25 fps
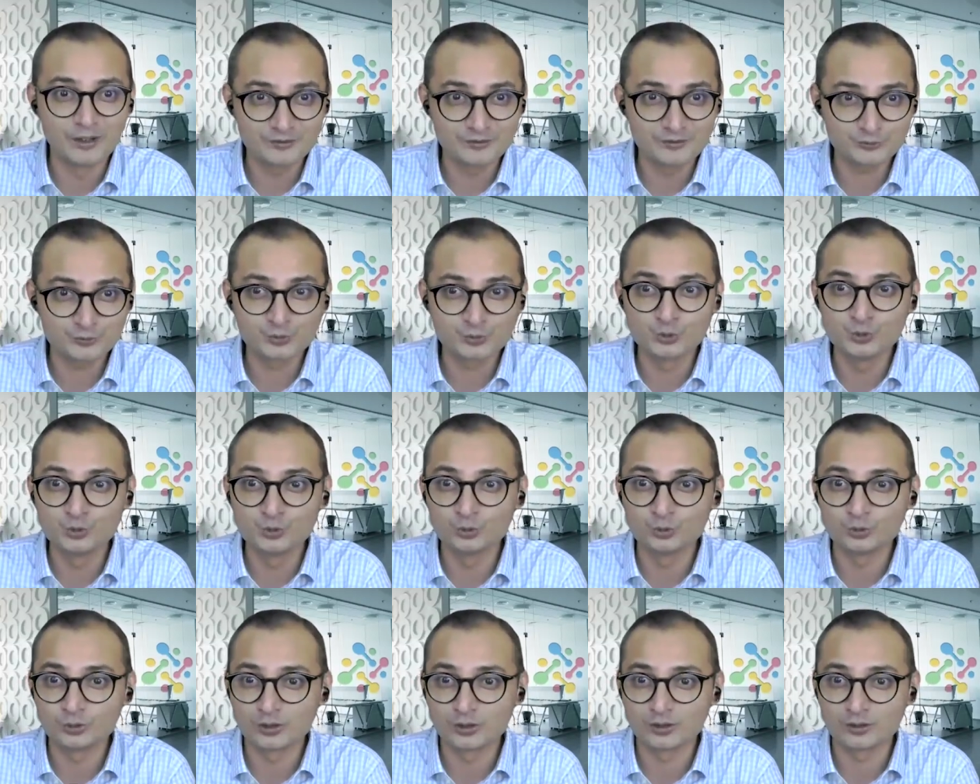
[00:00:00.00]
but
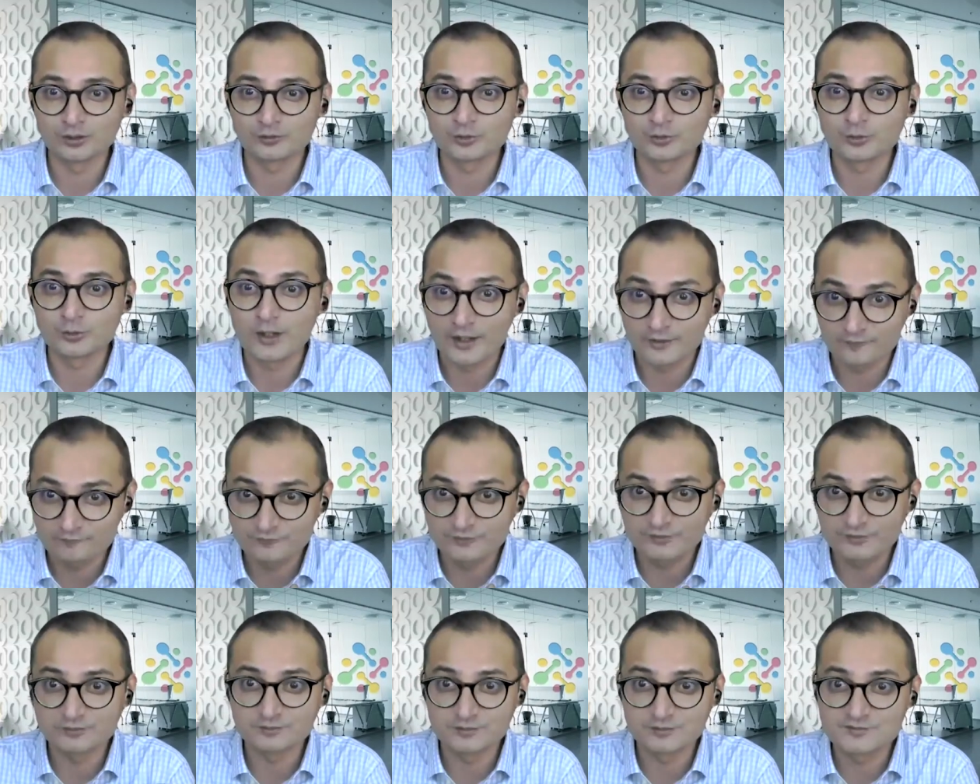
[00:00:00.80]
to uh,
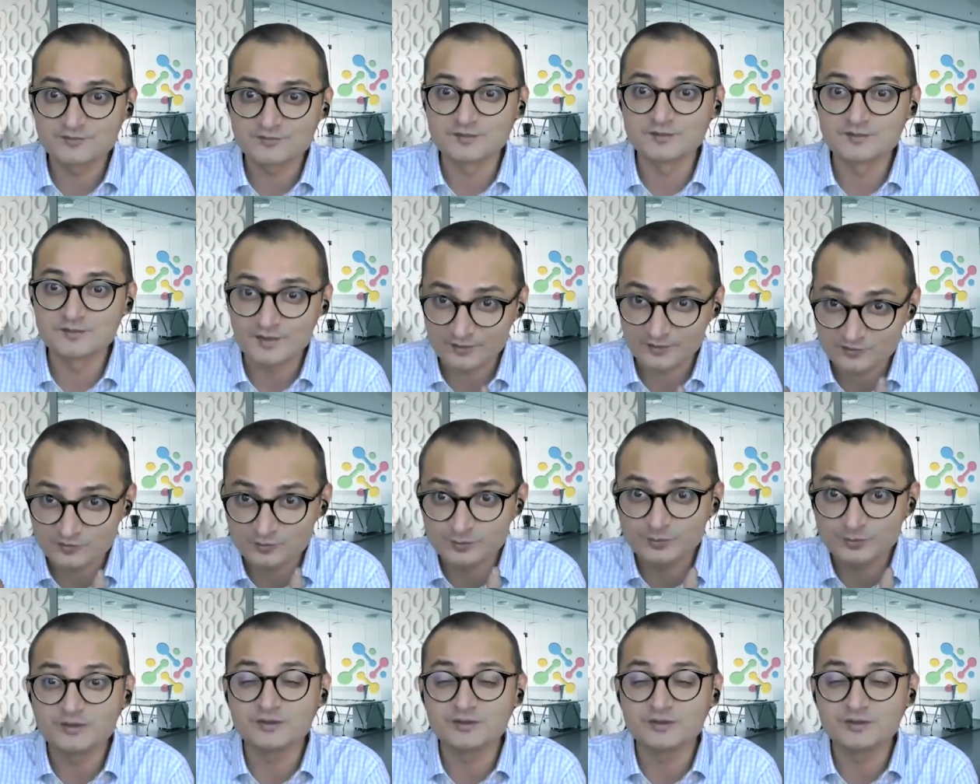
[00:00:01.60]
to have this
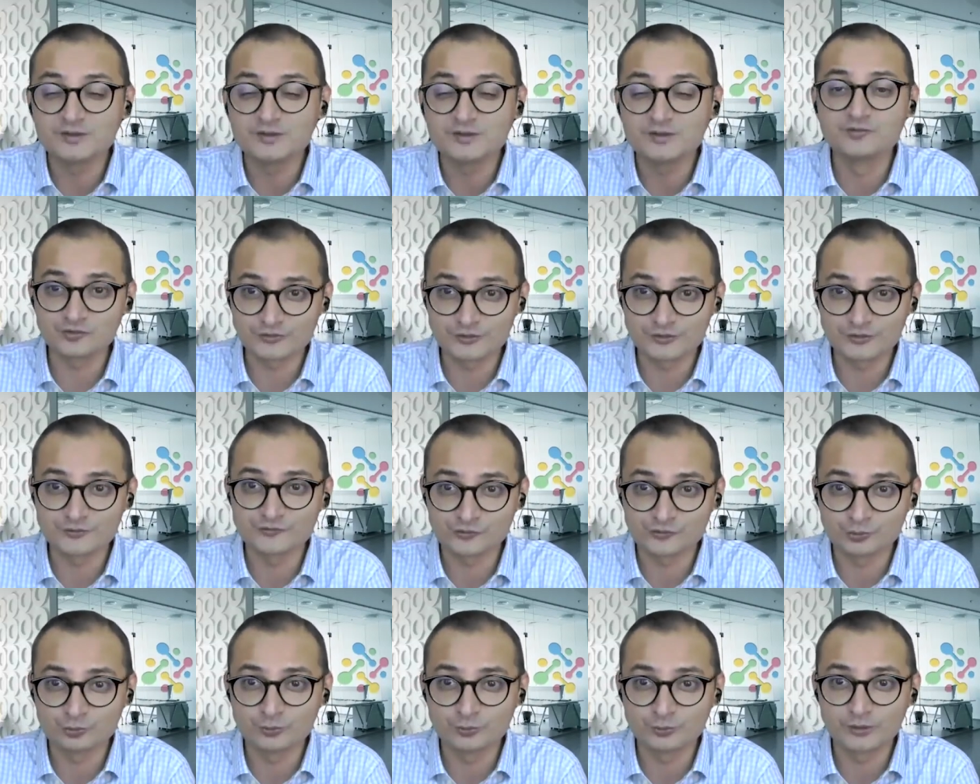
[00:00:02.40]
this
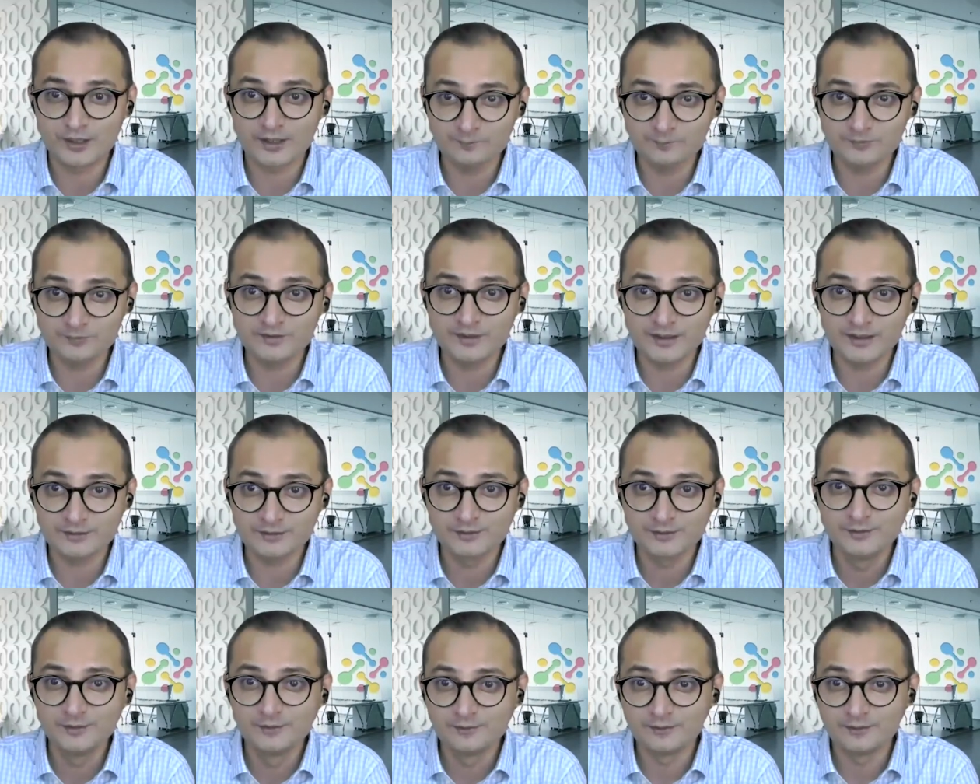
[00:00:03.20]
experience of a consumer
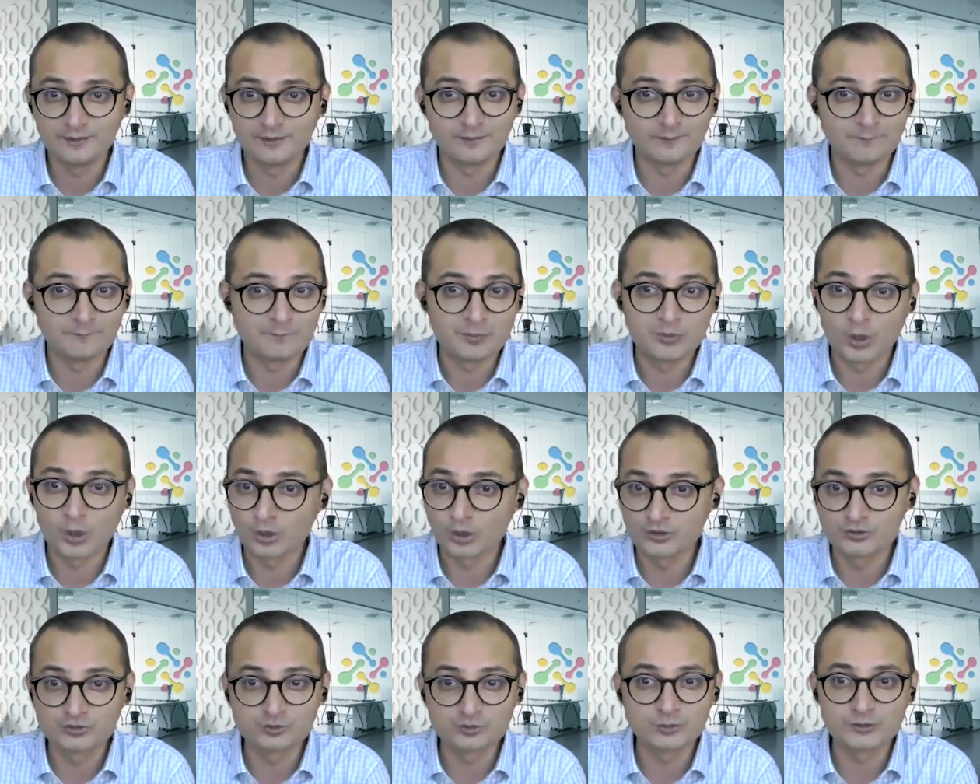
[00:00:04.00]
app that
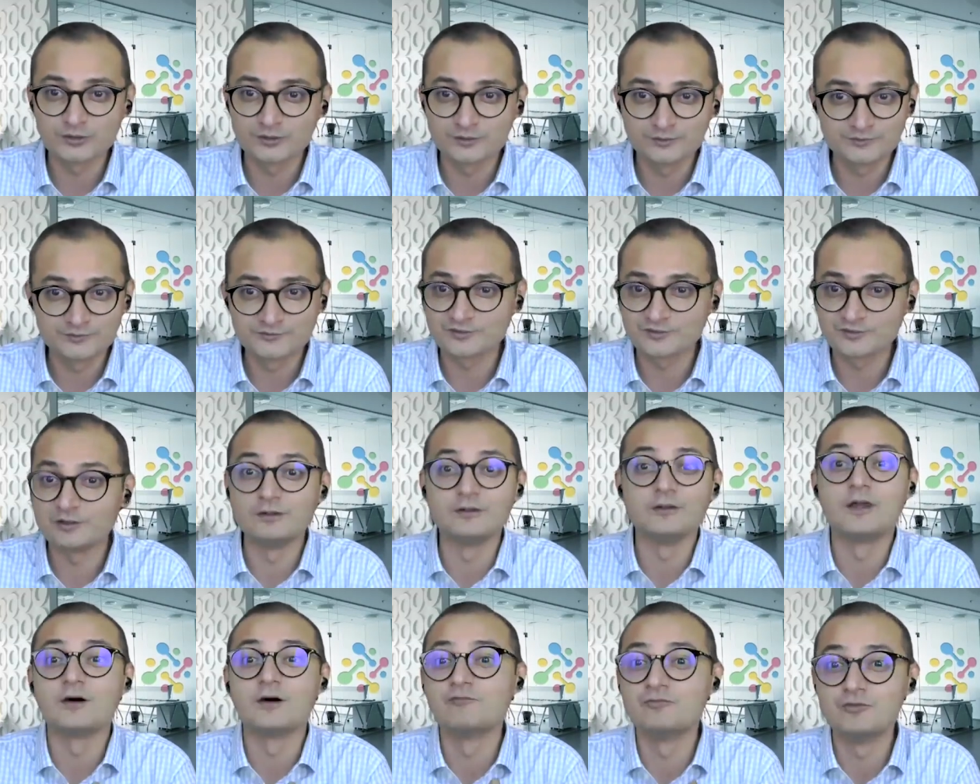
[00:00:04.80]
um, knowledge
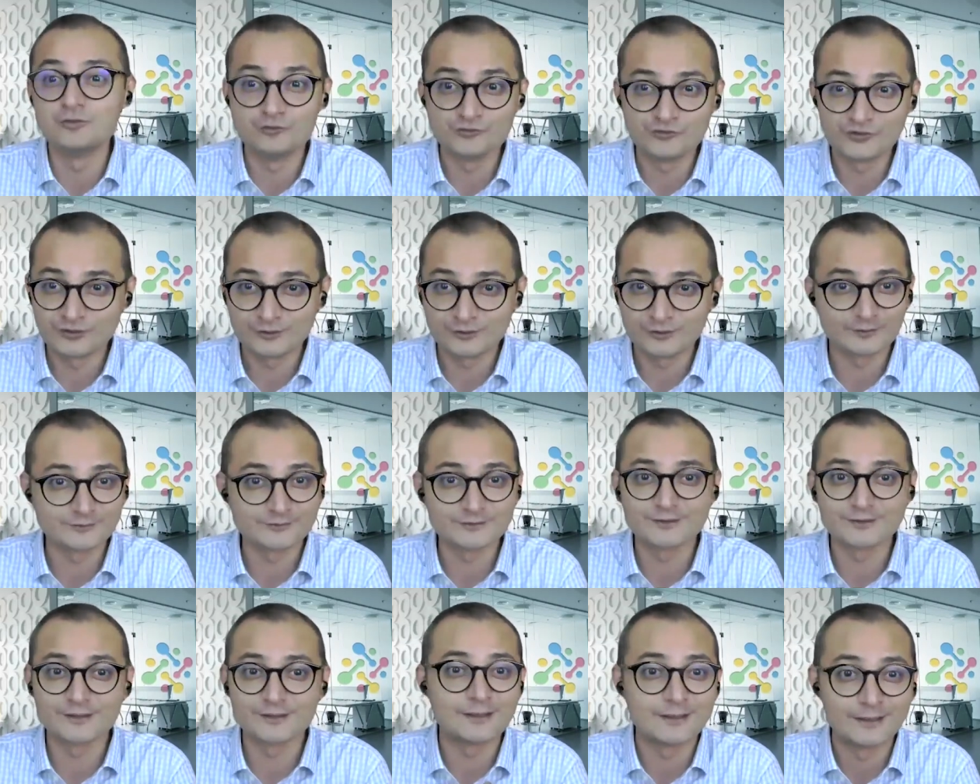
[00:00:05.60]
workers love
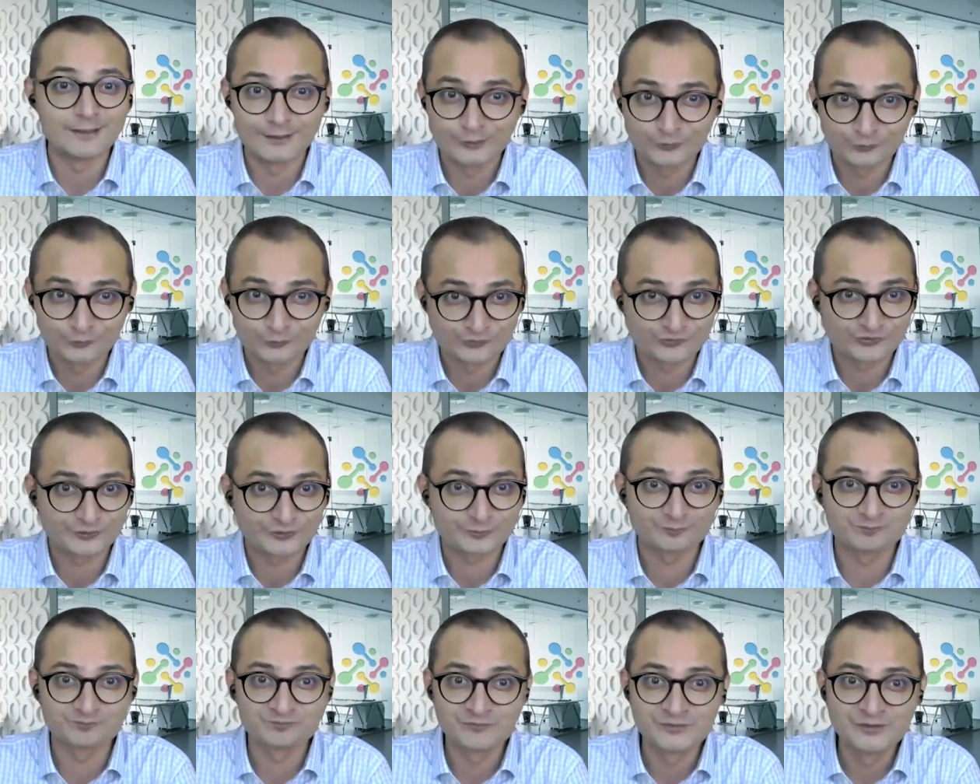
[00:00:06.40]
using rather than hate
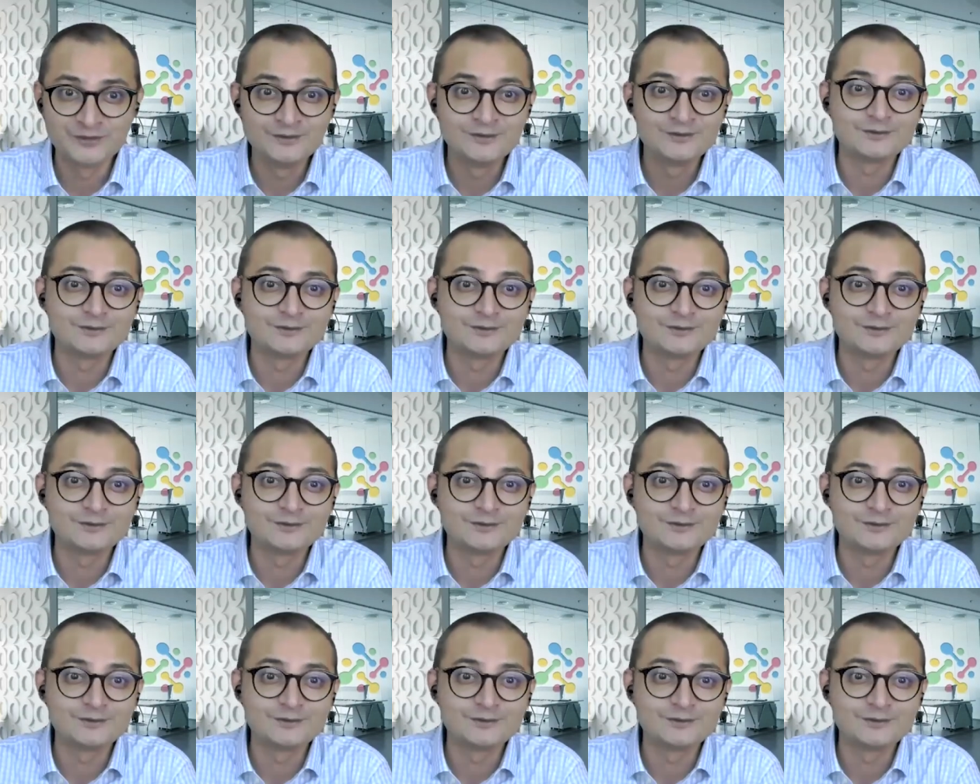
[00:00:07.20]
using.